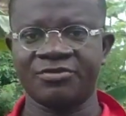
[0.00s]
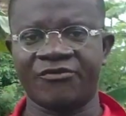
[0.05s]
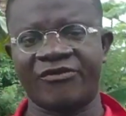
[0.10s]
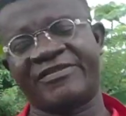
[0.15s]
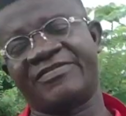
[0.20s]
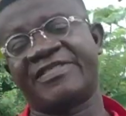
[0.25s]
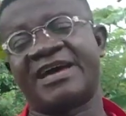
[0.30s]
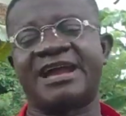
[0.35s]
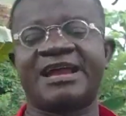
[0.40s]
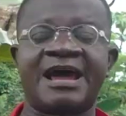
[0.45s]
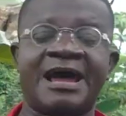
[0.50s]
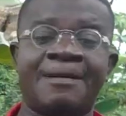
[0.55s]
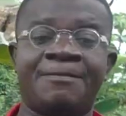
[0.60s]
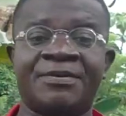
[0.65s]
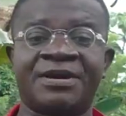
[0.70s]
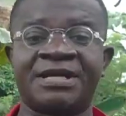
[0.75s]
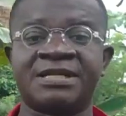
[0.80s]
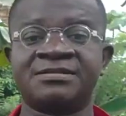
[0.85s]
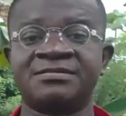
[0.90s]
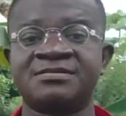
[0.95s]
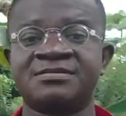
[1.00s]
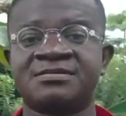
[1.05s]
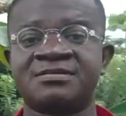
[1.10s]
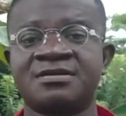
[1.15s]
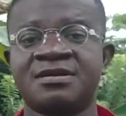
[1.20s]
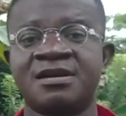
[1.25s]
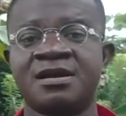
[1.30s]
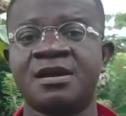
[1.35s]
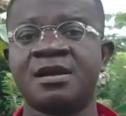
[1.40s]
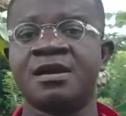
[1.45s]
When that happens,
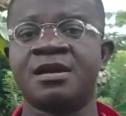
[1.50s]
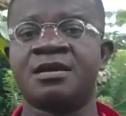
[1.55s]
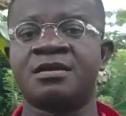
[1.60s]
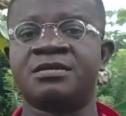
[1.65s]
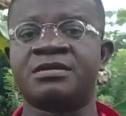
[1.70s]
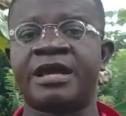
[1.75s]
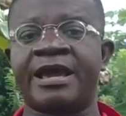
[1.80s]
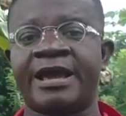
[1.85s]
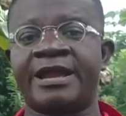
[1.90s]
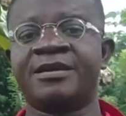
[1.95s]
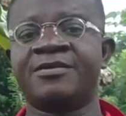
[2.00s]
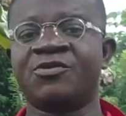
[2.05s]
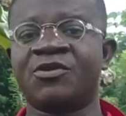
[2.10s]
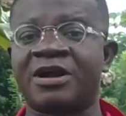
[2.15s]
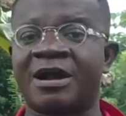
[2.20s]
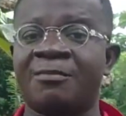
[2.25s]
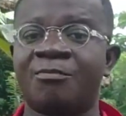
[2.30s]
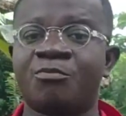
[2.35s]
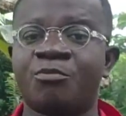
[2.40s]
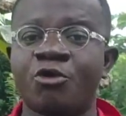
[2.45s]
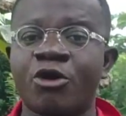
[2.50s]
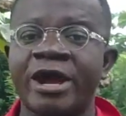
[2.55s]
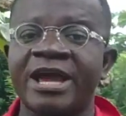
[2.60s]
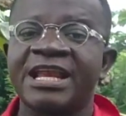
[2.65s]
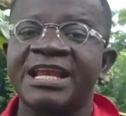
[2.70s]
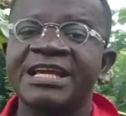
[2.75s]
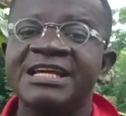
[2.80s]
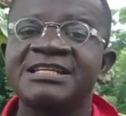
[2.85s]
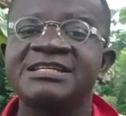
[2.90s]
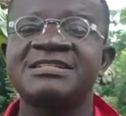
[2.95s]
then you can
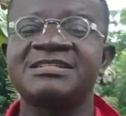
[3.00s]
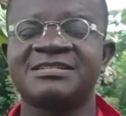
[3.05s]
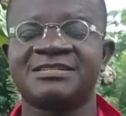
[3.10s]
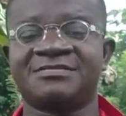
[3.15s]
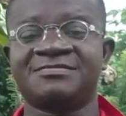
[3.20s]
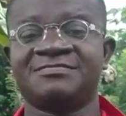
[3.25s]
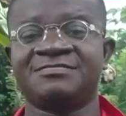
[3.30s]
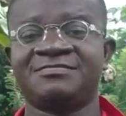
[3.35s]
boil it